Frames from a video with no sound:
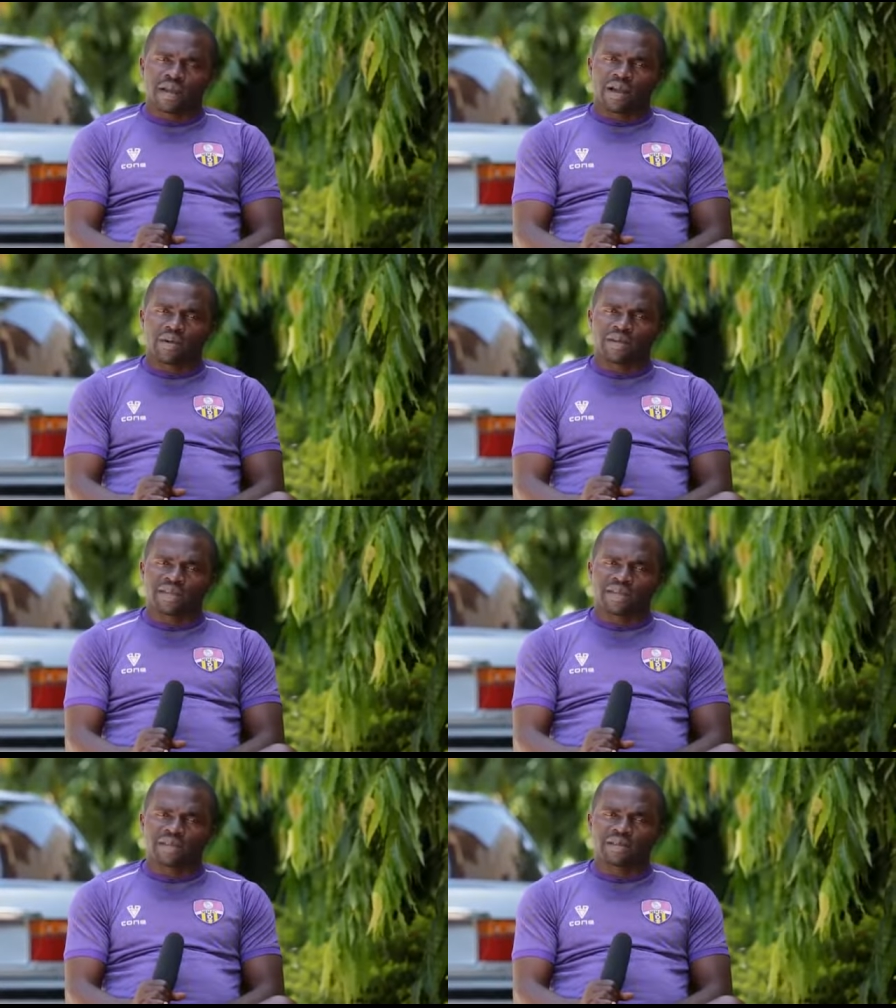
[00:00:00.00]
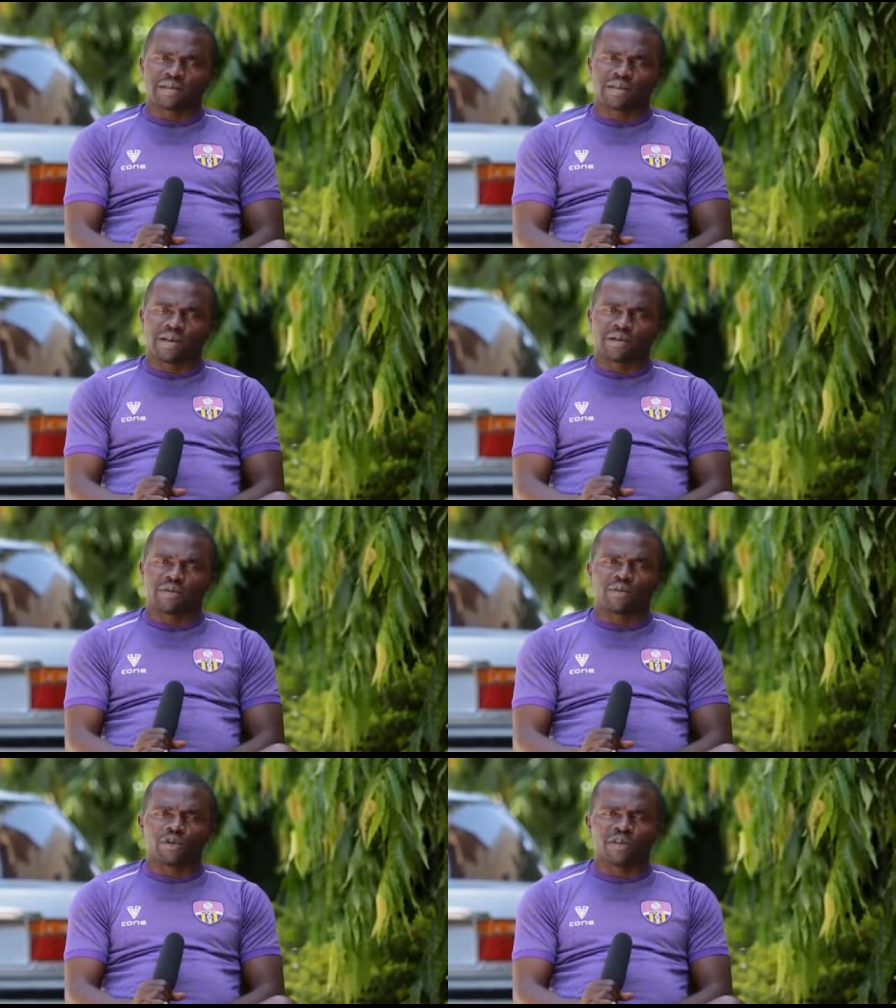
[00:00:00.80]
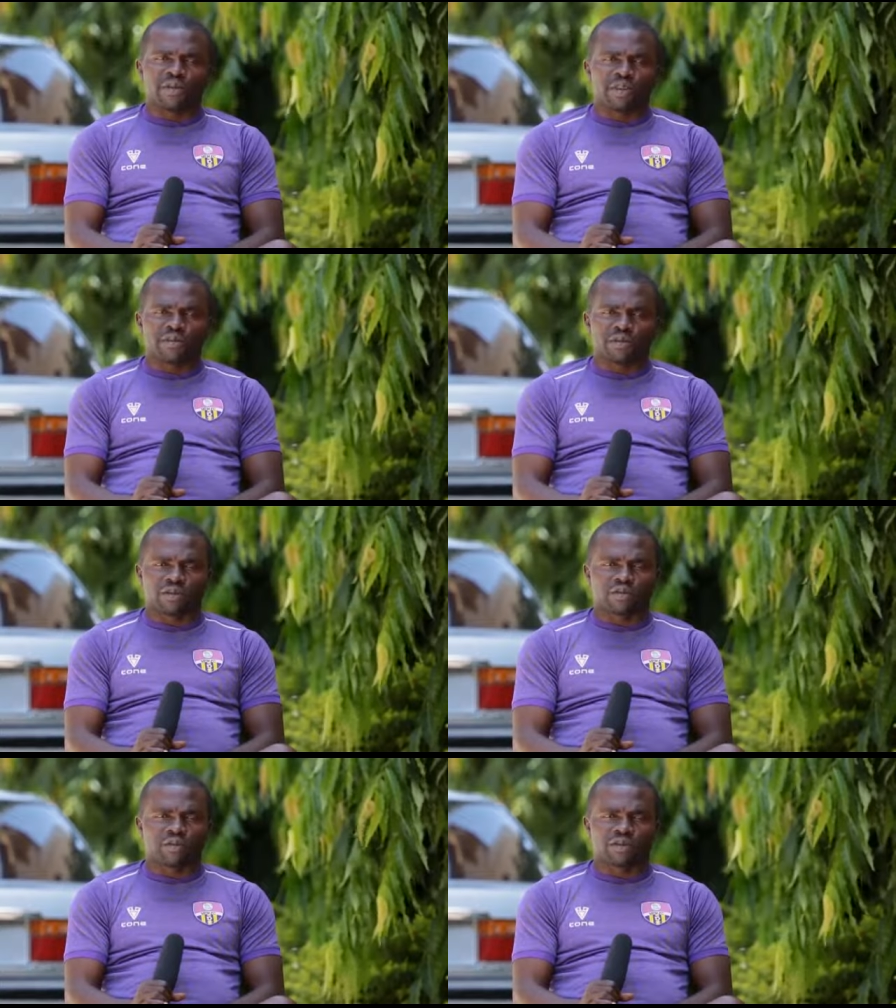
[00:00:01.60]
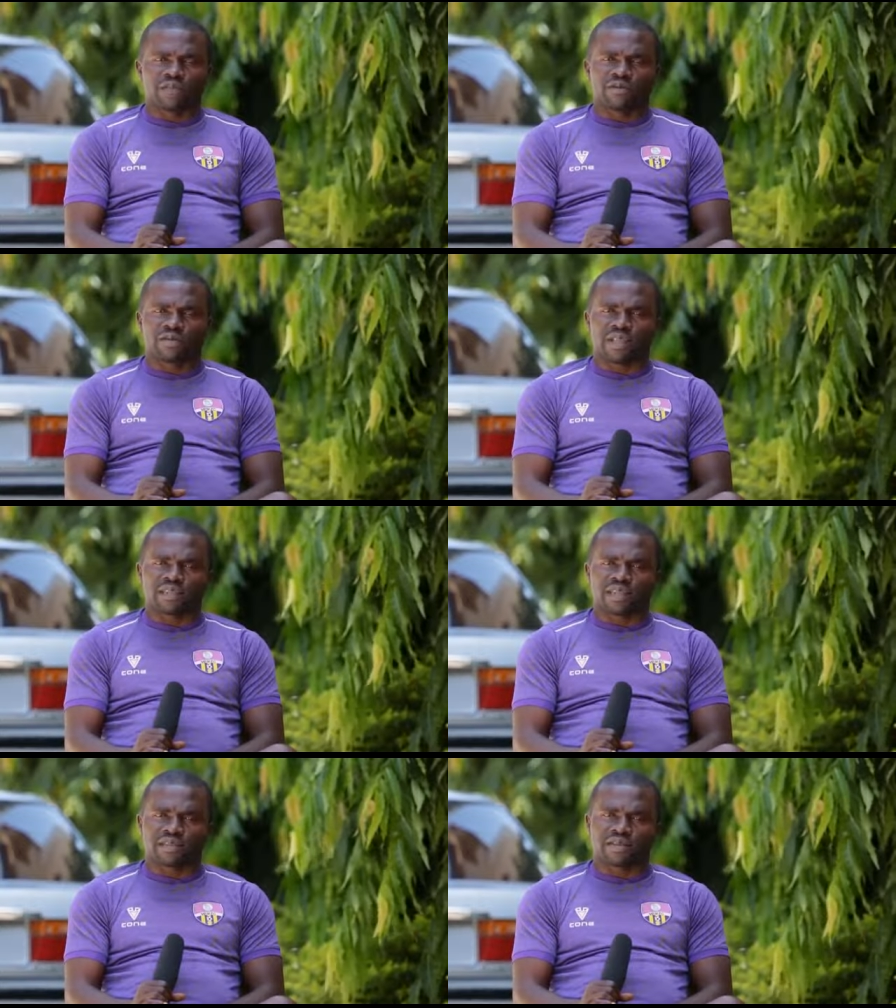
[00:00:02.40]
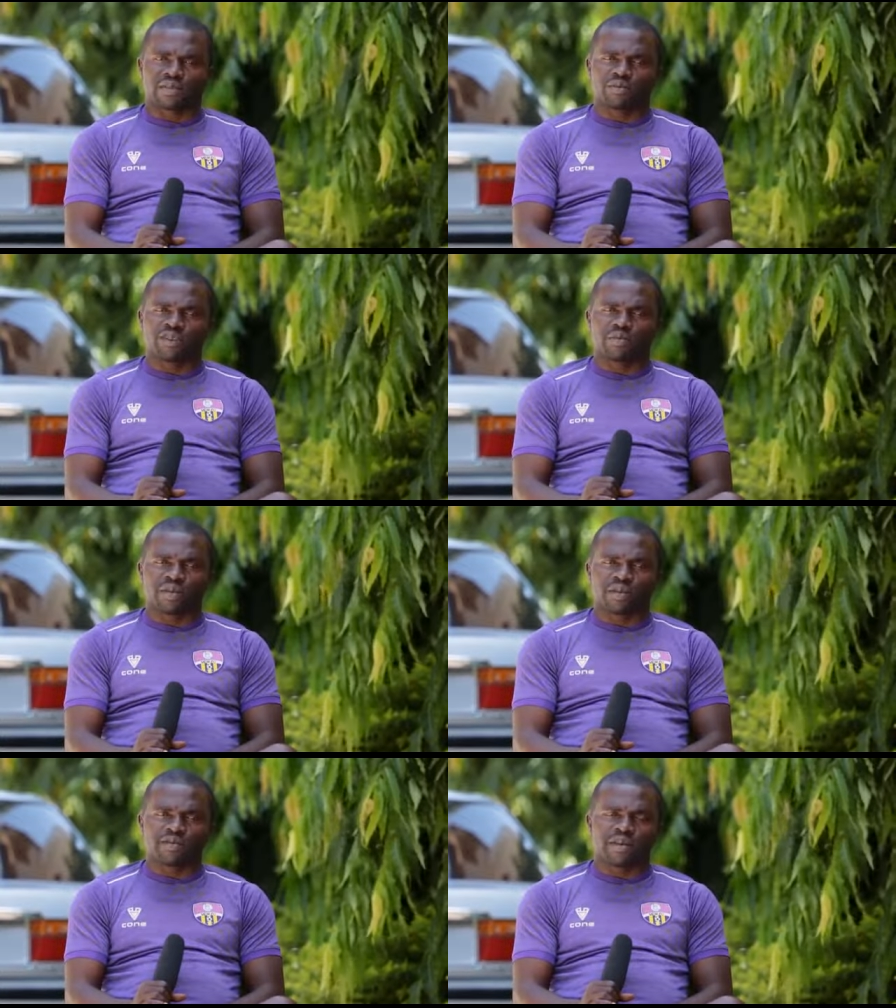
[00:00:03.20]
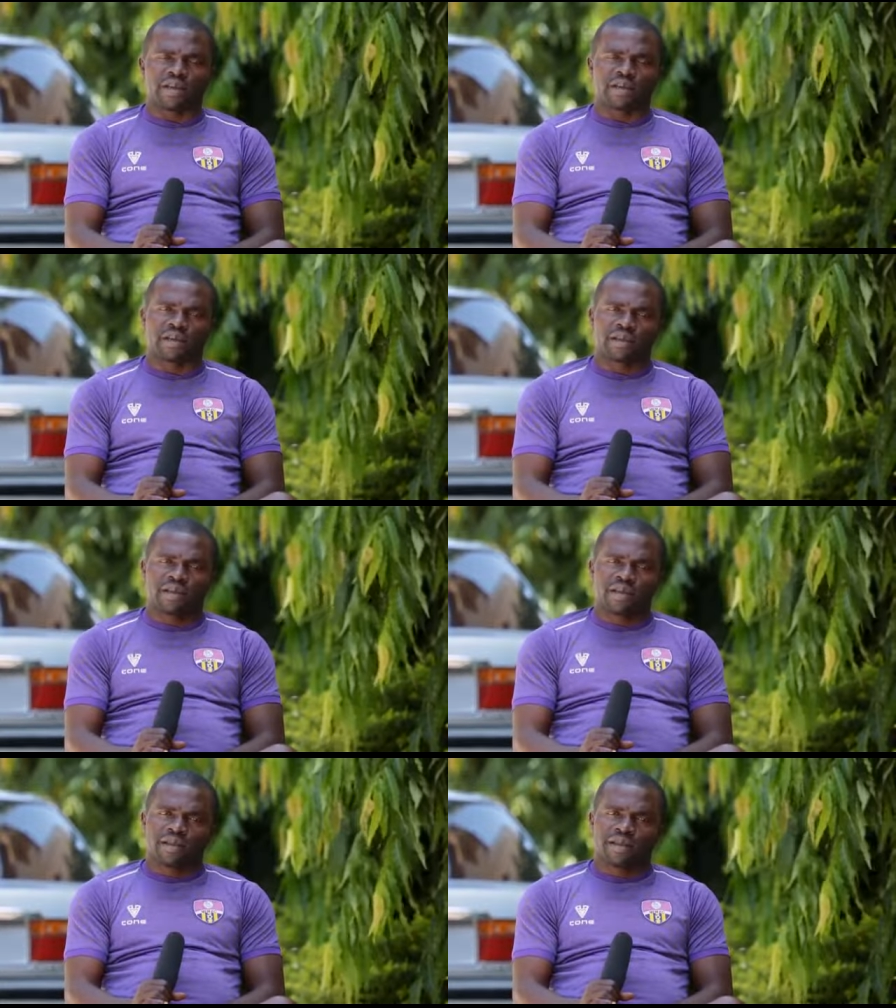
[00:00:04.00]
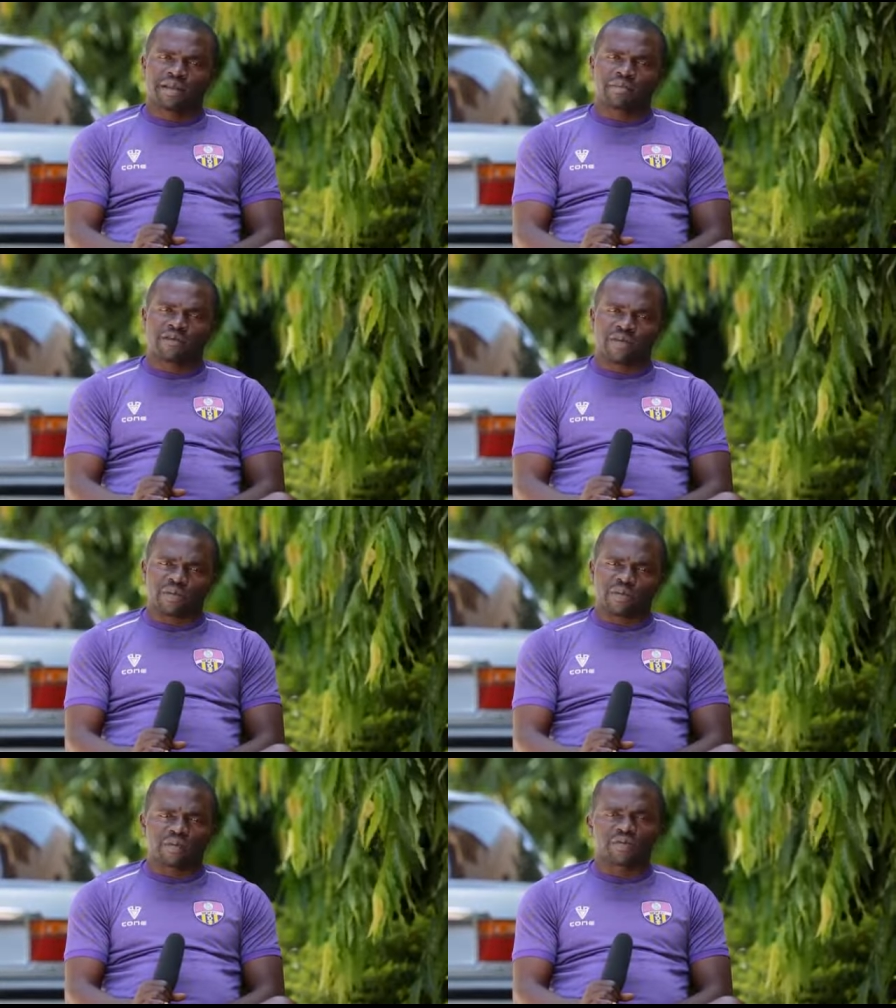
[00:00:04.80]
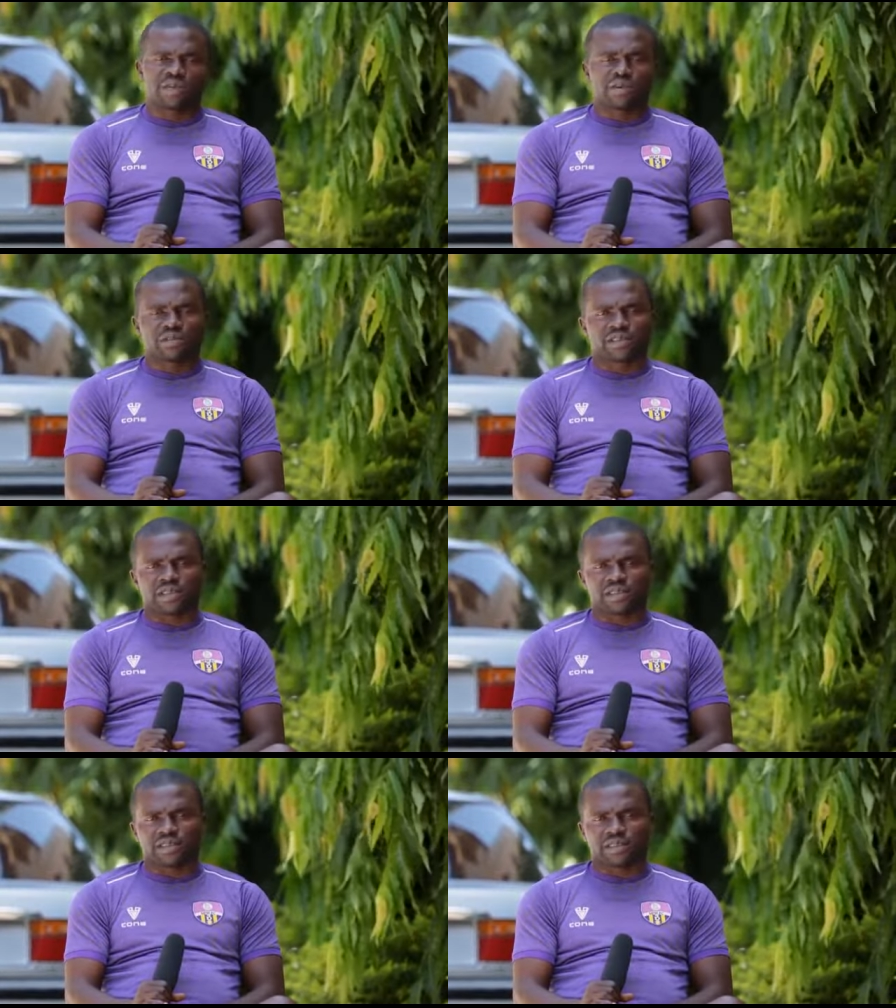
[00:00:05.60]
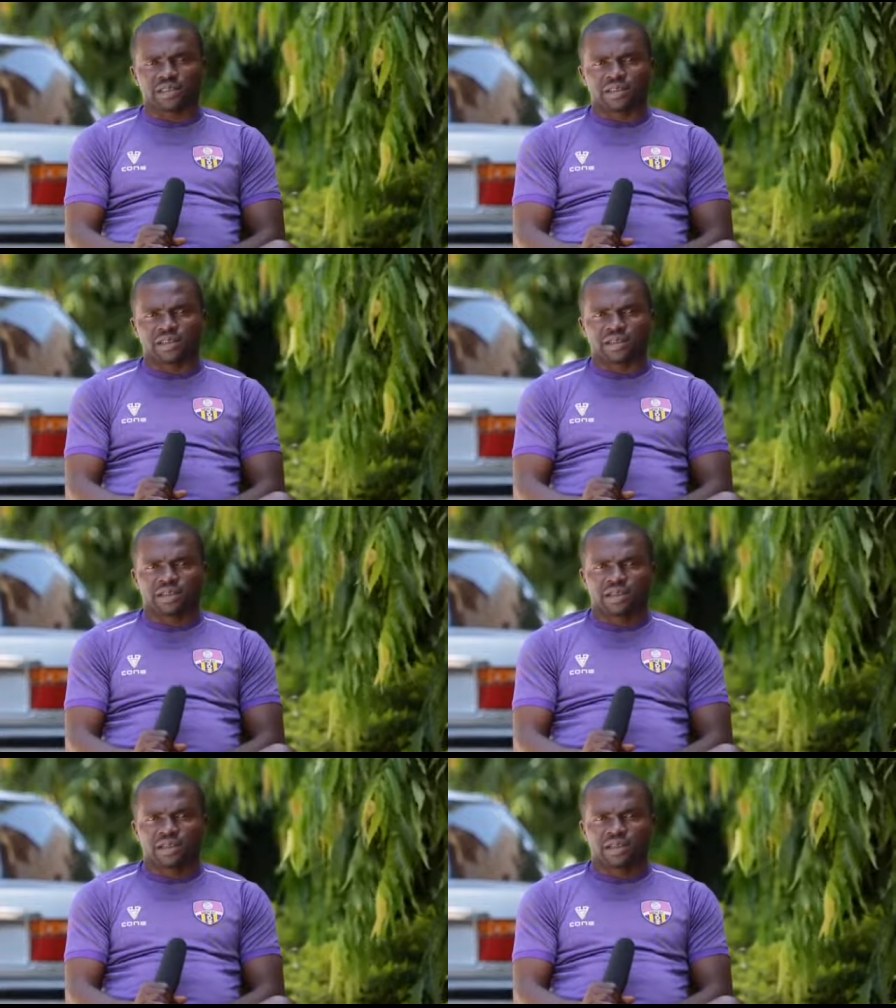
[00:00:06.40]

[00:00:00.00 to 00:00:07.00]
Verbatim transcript: our team, uh, nobody believe in us, nobody give us that chance. Nobody believe uh, that MFM is going to get continental tickets.